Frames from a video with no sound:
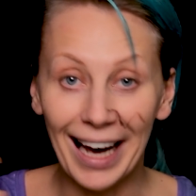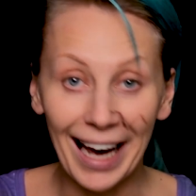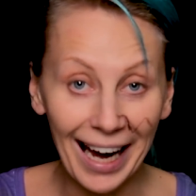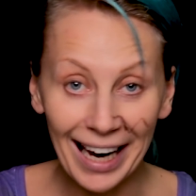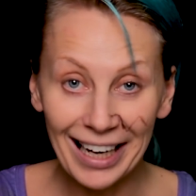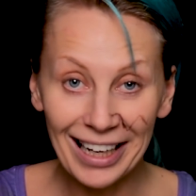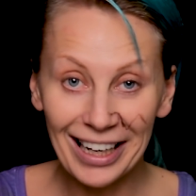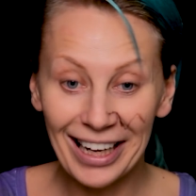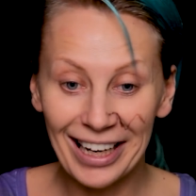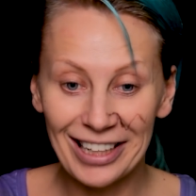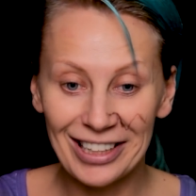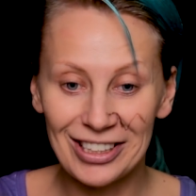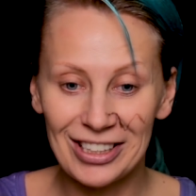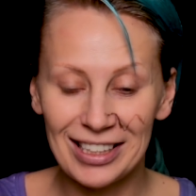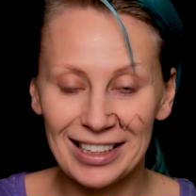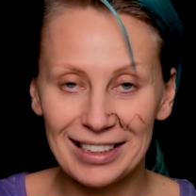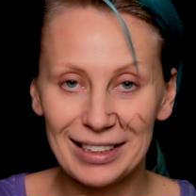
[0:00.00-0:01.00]

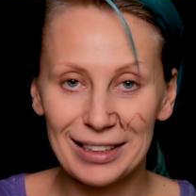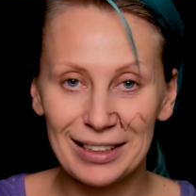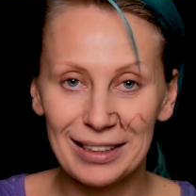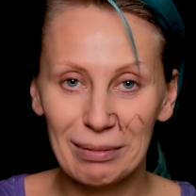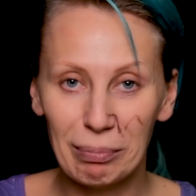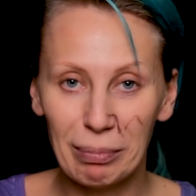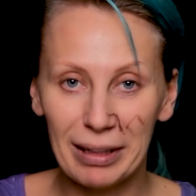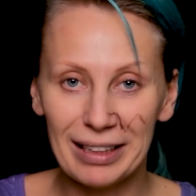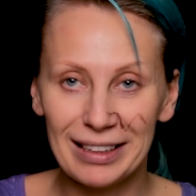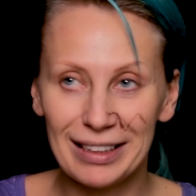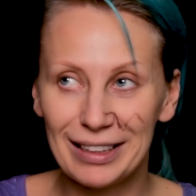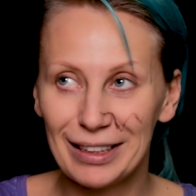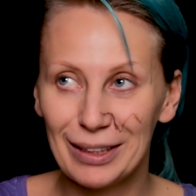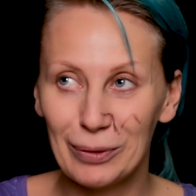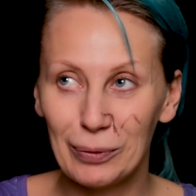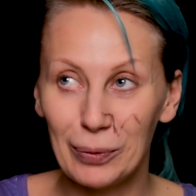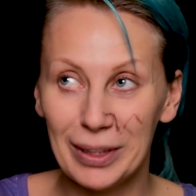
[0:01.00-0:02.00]
eyelashes, but
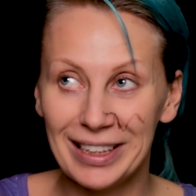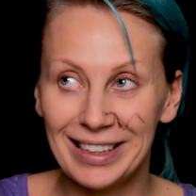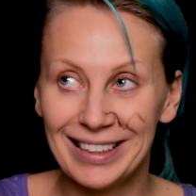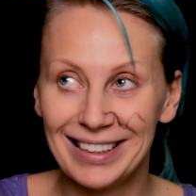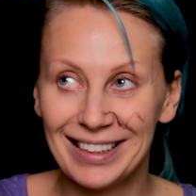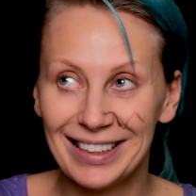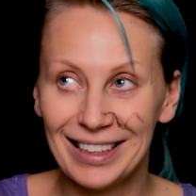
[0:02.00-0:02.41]
with